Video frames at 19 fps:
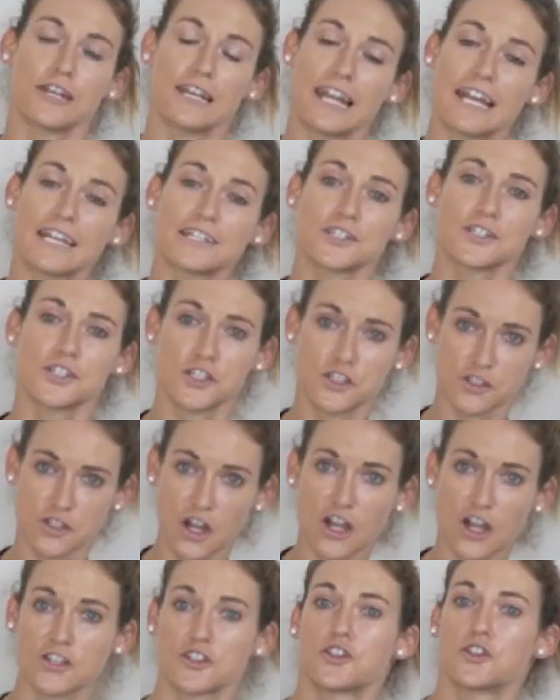let's
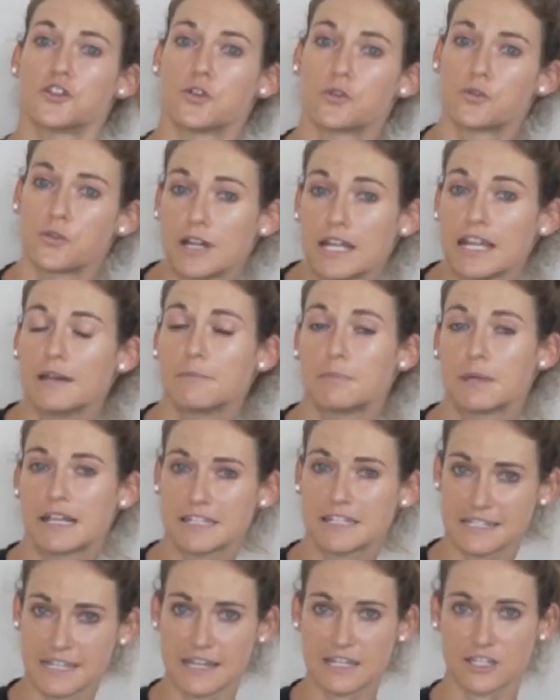start your
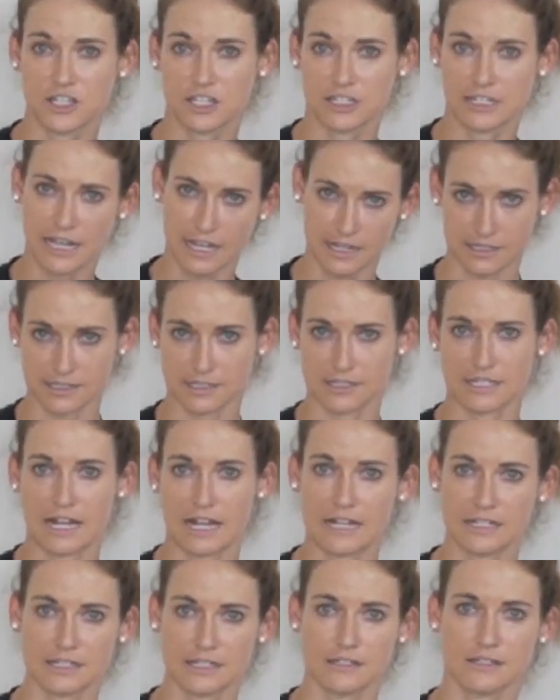rehabilitation
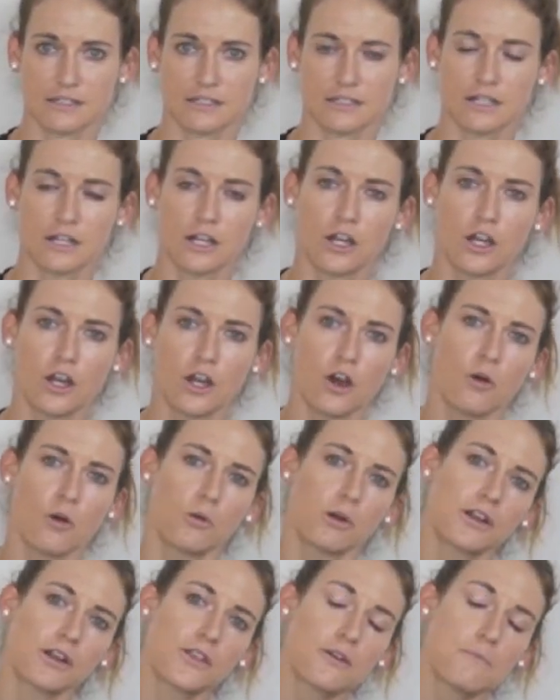exercises.
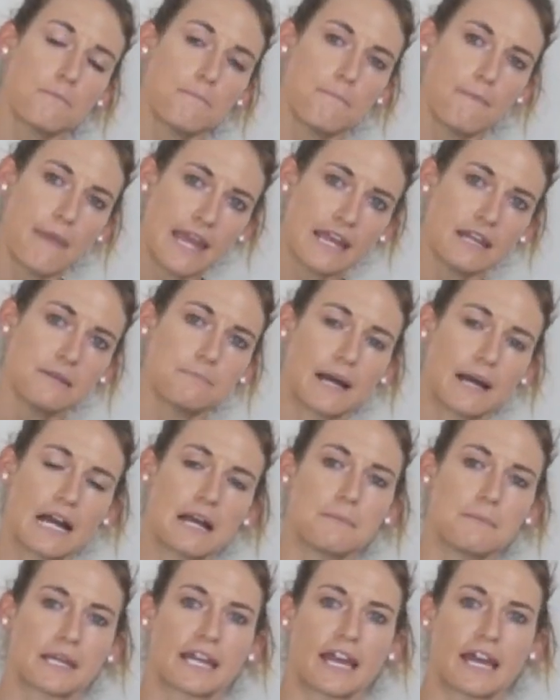One of the main
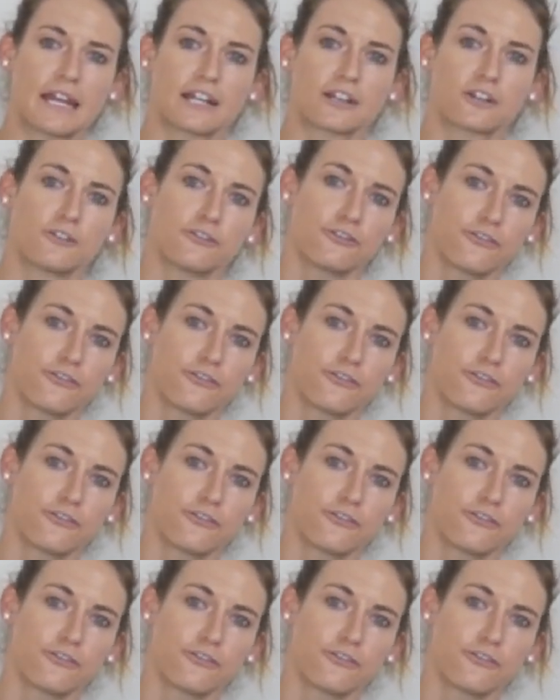biomechanical